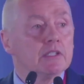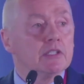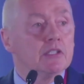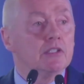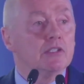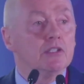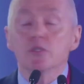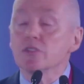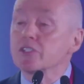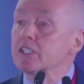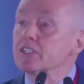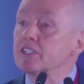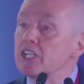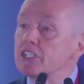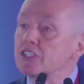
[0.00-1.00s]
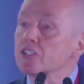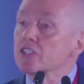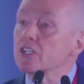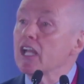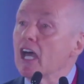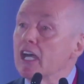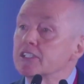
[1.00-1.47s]
Using
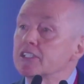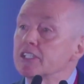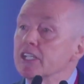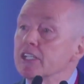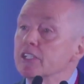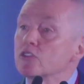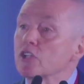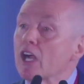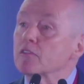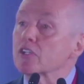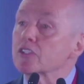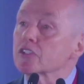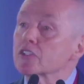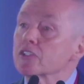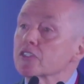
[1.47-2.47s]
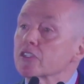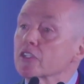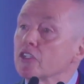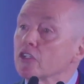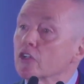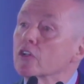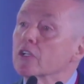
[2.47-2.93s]
digital ID, travelers could
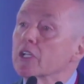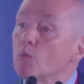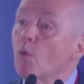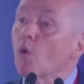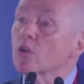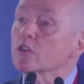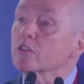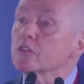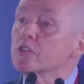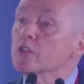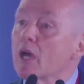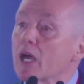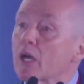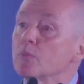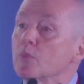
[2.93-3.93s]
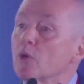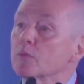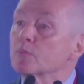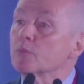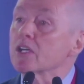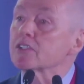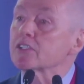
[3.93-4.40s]
securely walk through
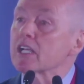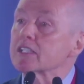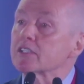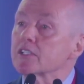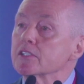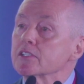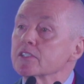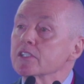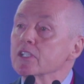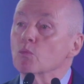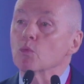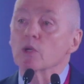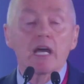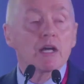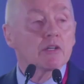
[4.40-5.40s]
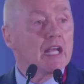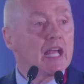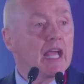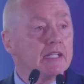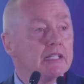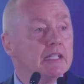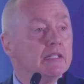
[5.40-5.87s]
airport processes without
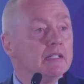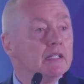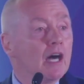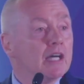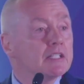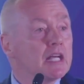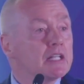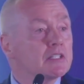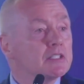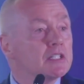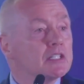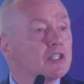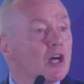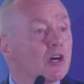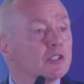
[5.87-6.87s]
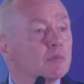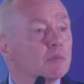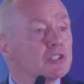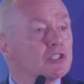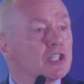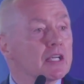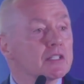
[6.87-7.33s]
any identity
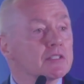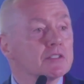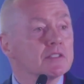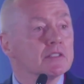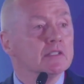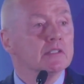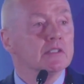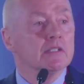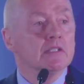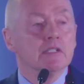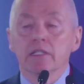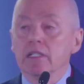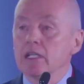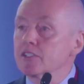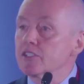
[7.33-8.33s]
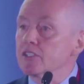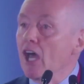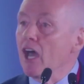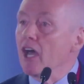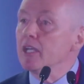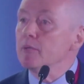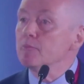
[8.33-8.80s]
document checks. It's
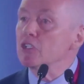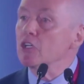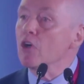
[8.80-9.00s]
time to go